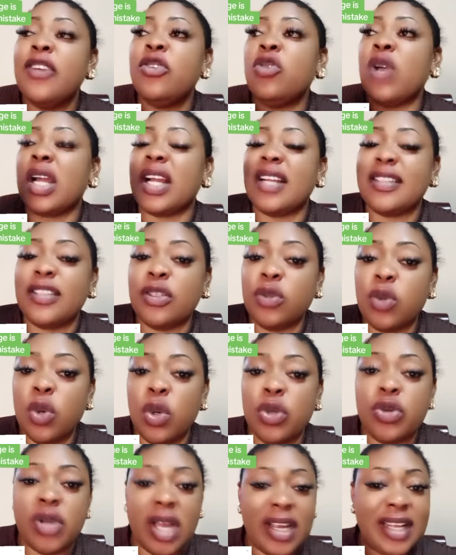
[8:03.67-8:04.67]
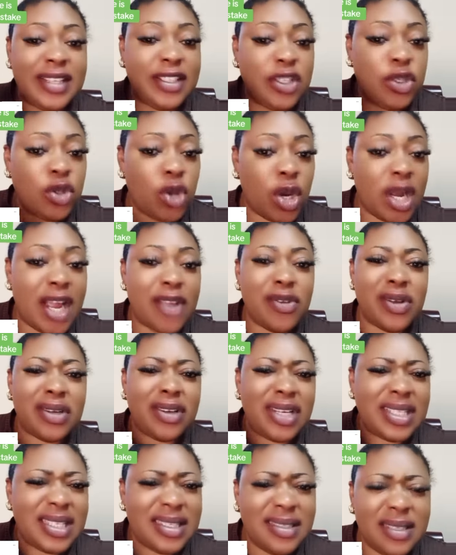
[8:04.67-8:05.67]
You are getting old, you are getting younger, you are
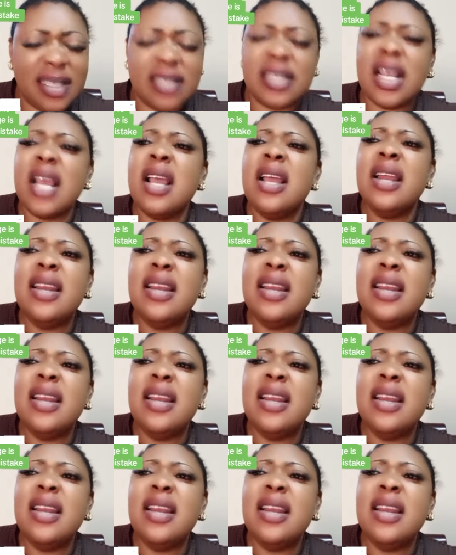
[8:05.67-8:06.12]
getting this.